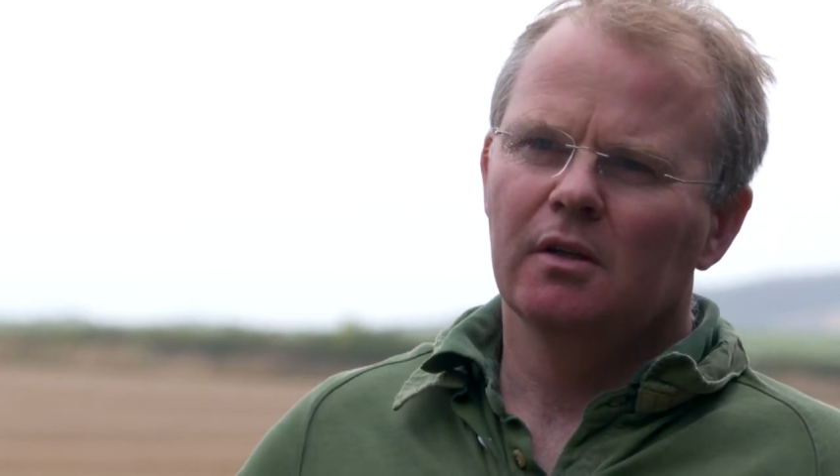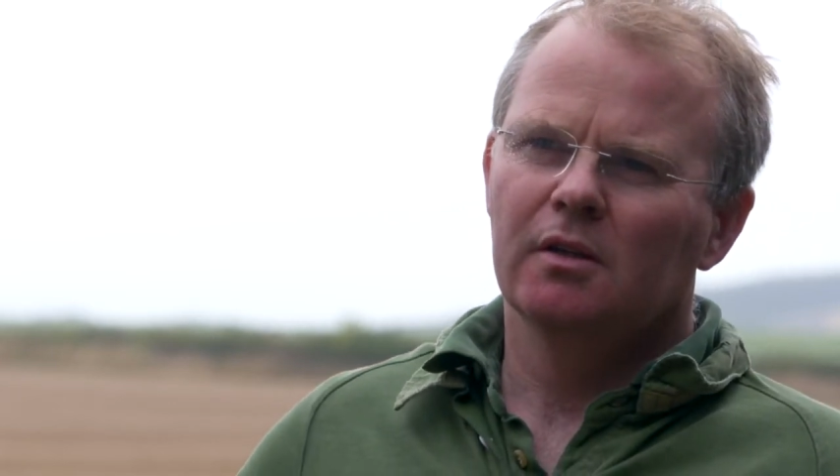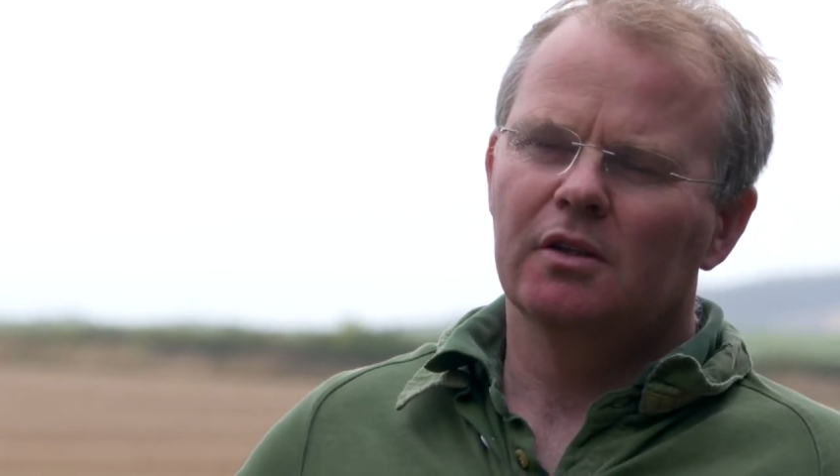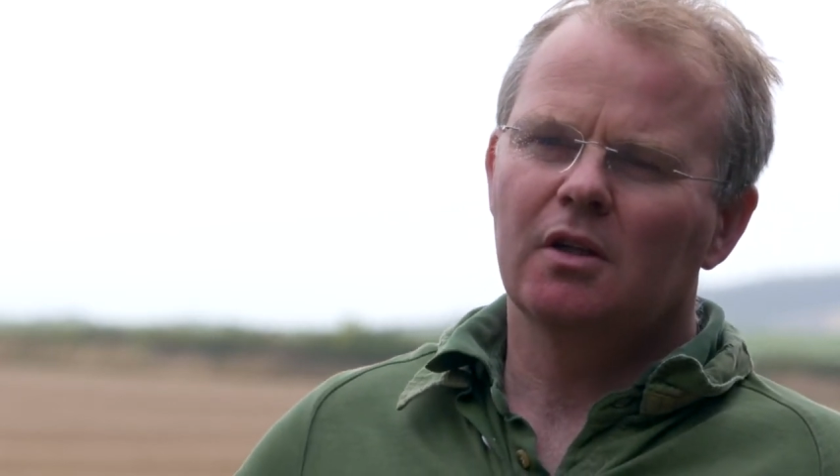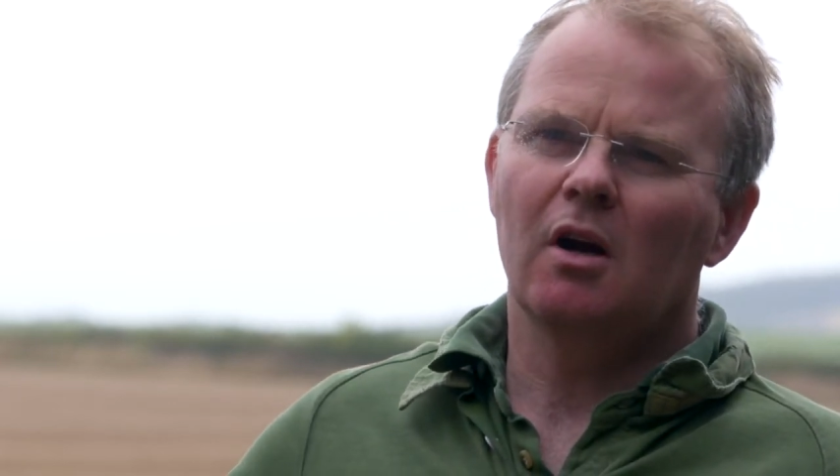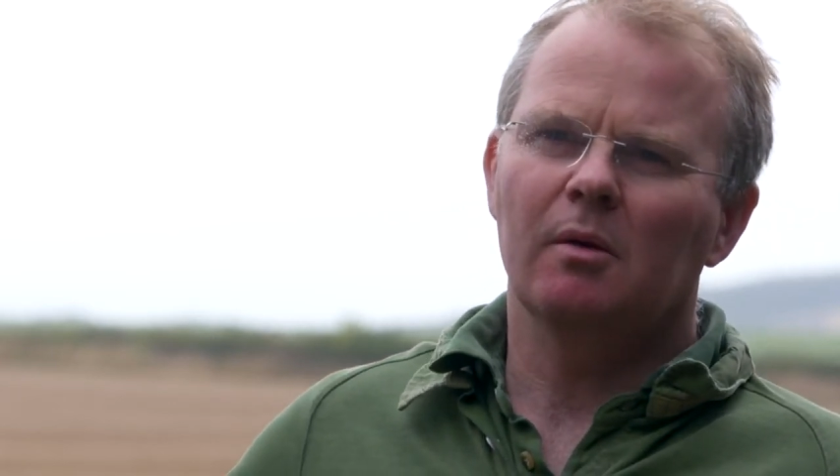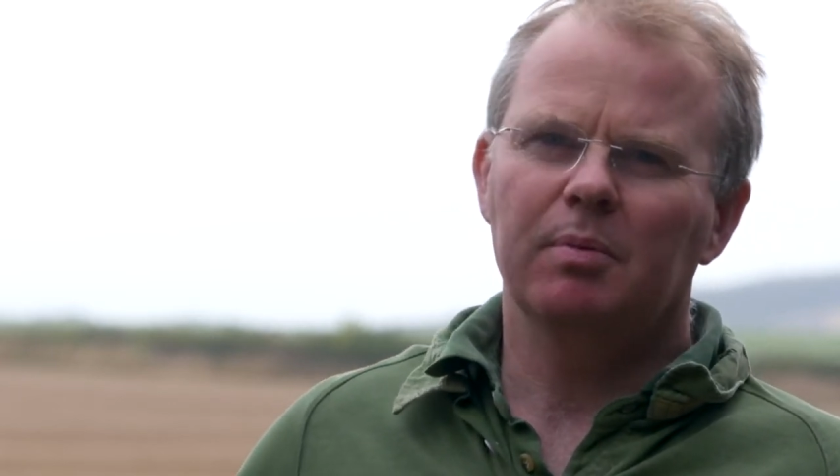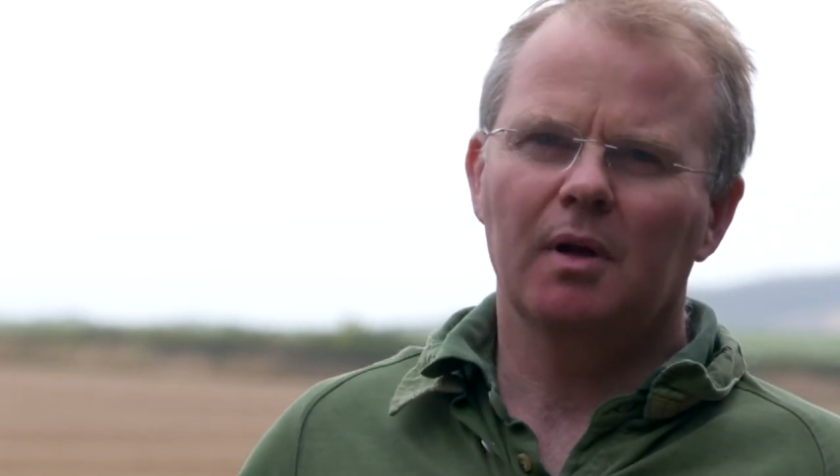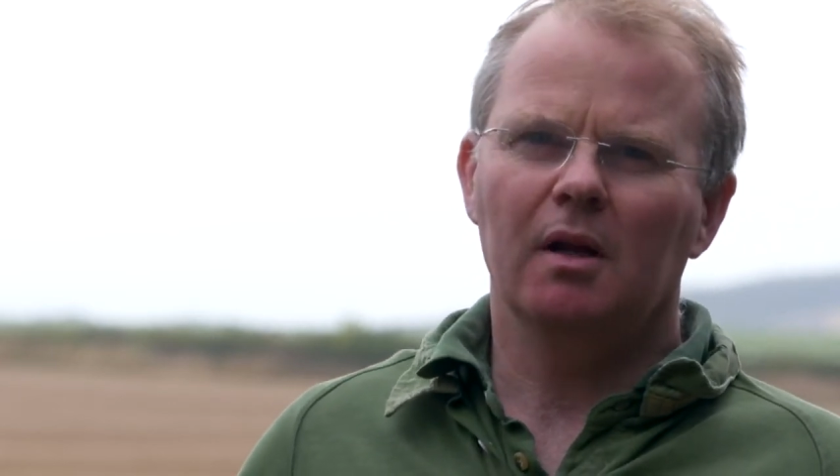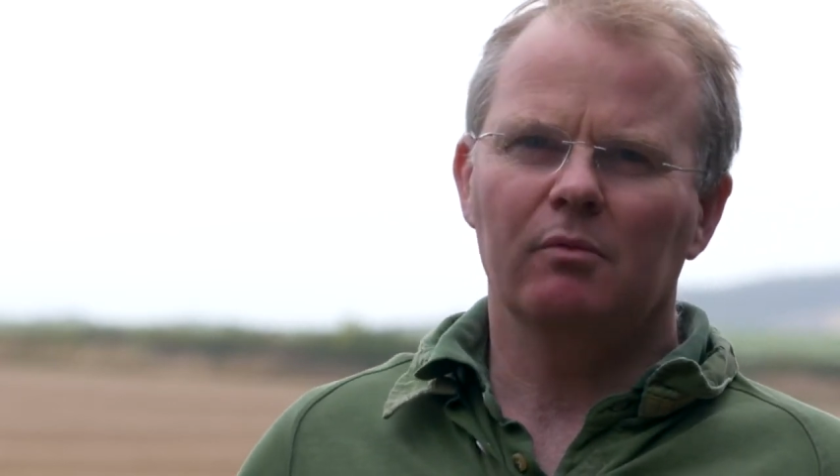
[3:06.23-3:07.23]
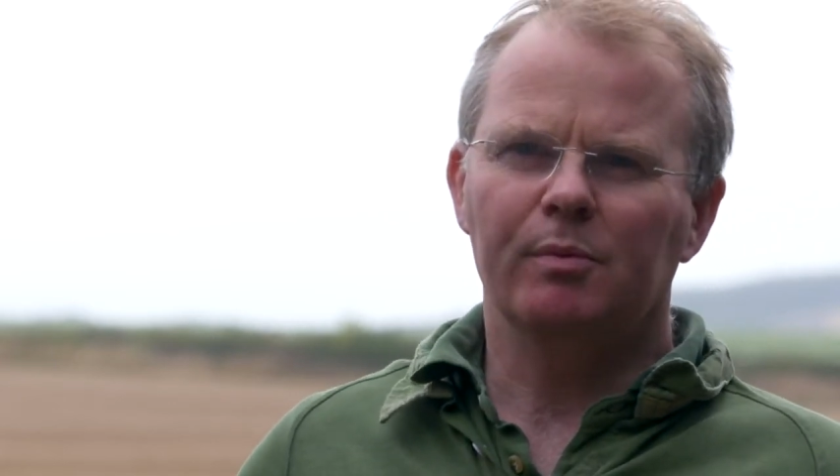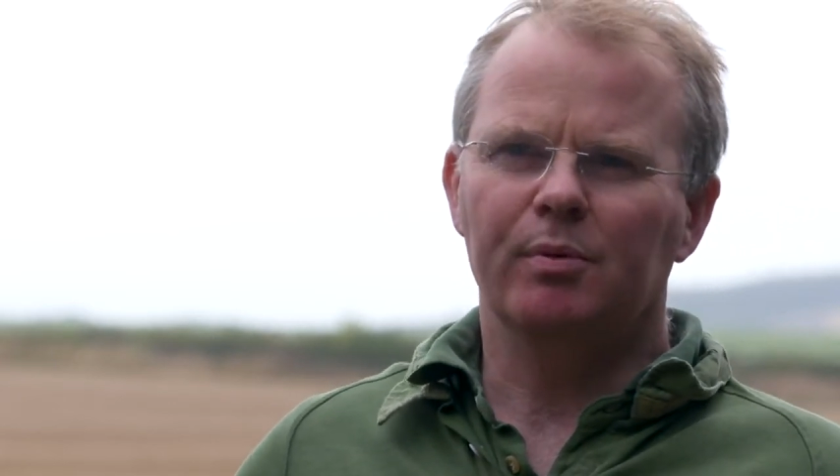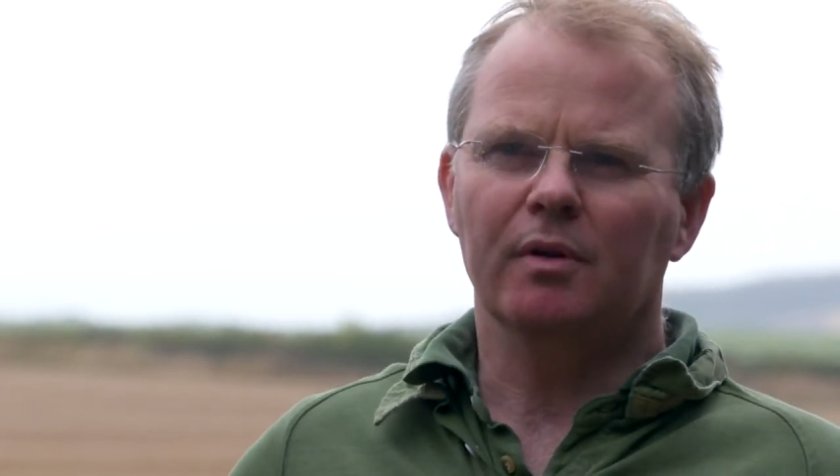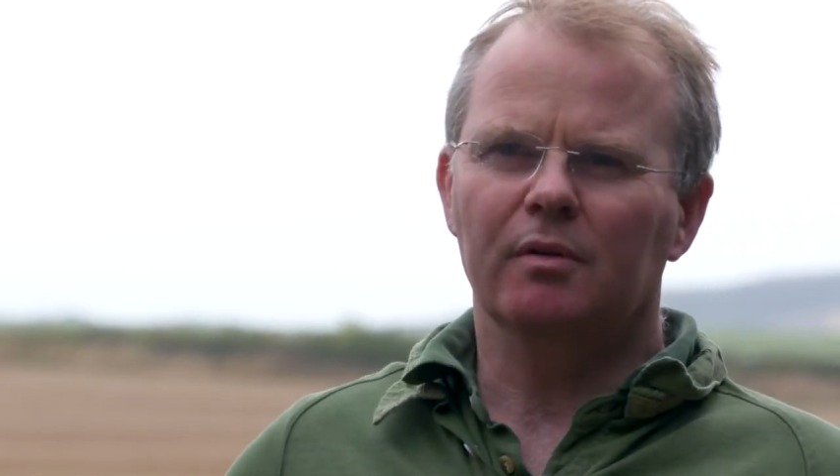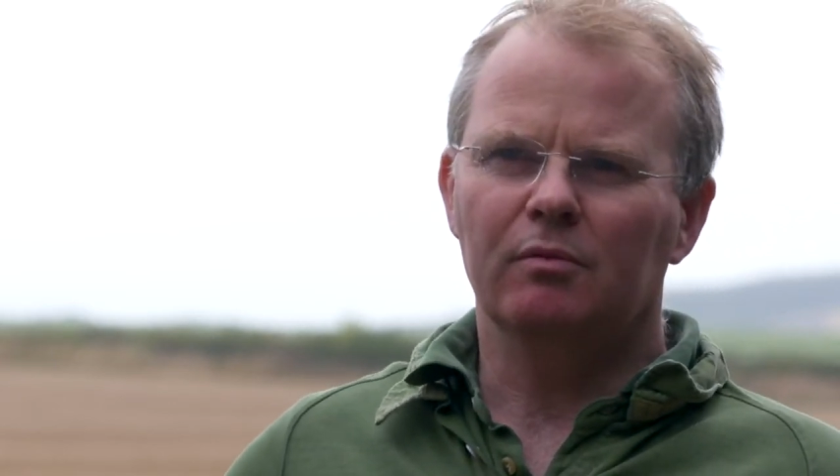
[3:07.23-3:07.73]
start
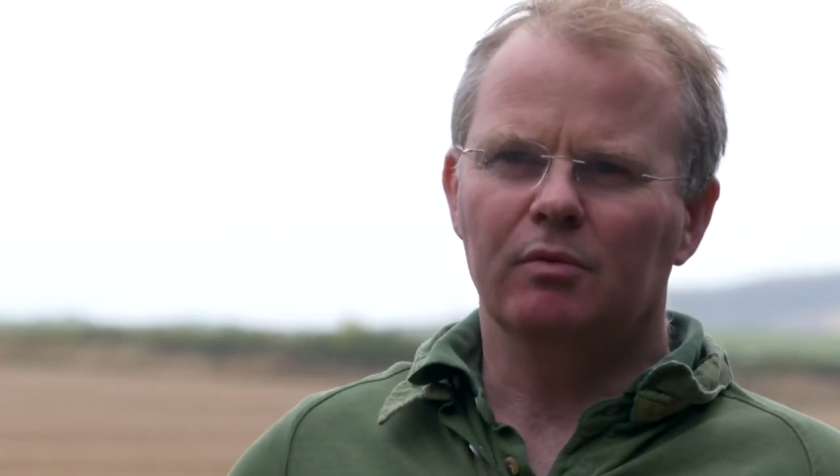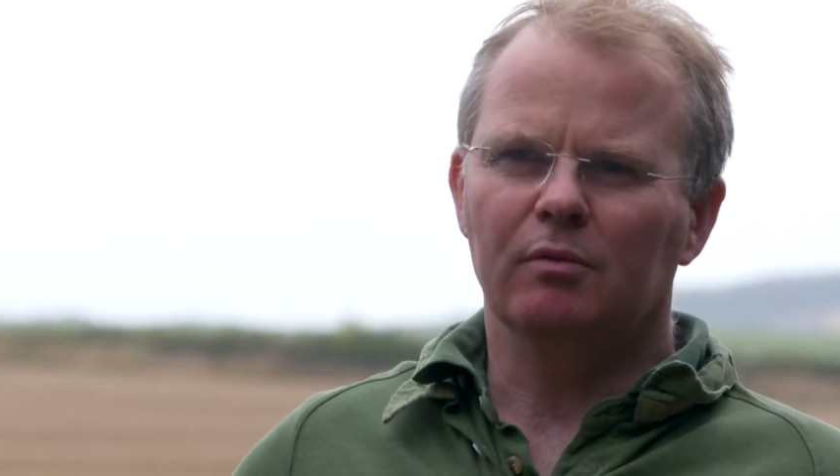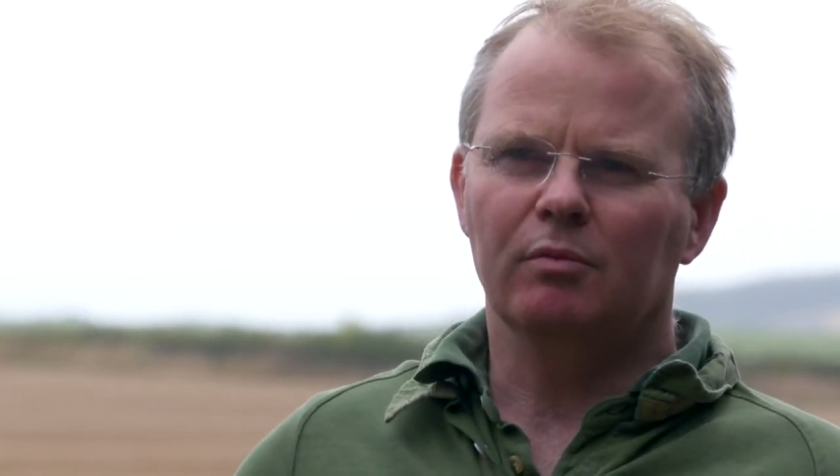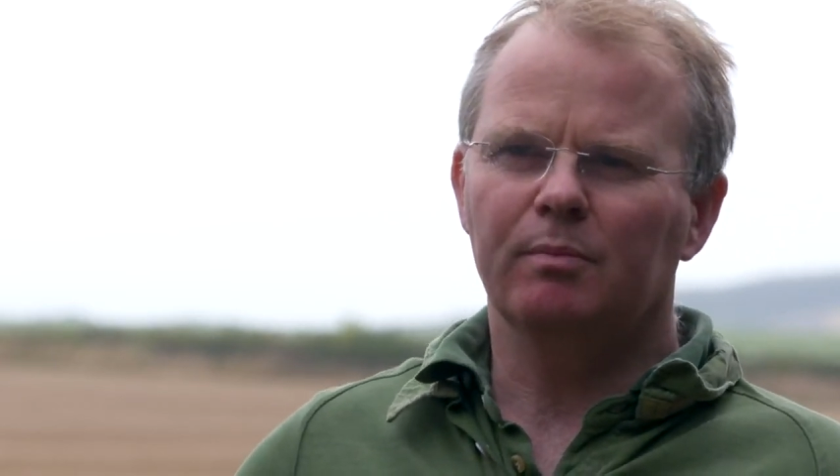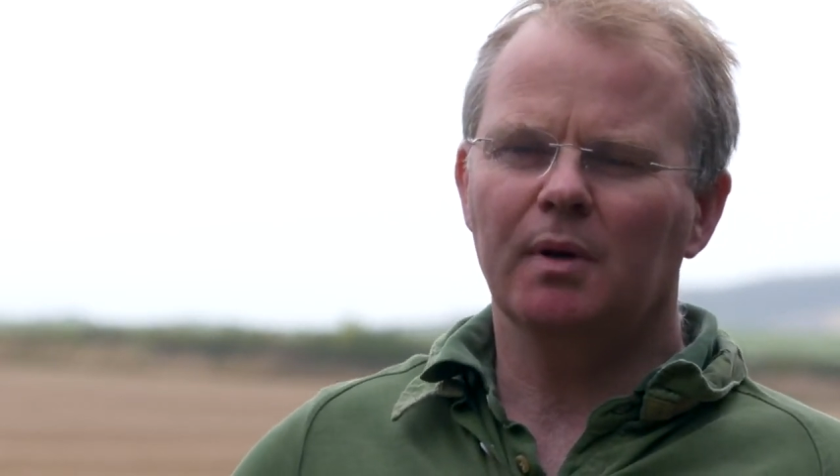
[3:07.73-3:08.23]
we'll